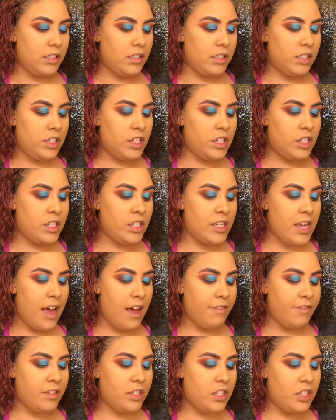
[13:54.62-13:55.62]

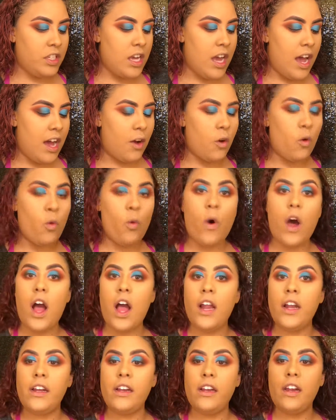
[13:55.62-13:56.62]
Chef
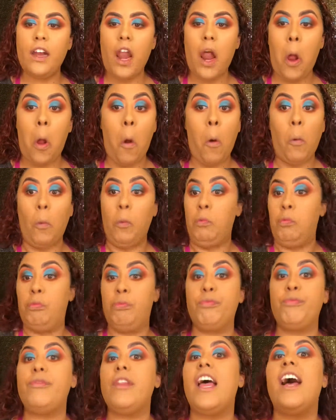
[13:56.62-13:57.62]
Chahuan?
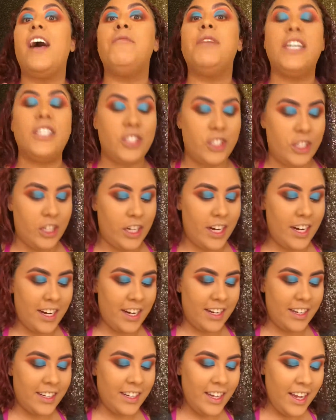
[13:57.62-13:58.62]
I'm not
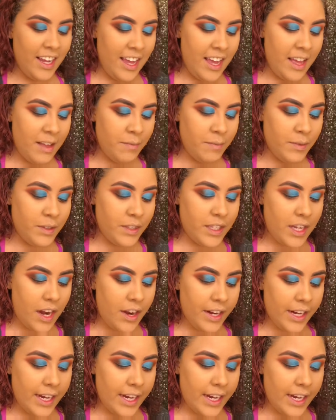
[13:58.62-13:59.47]
sure. Sorry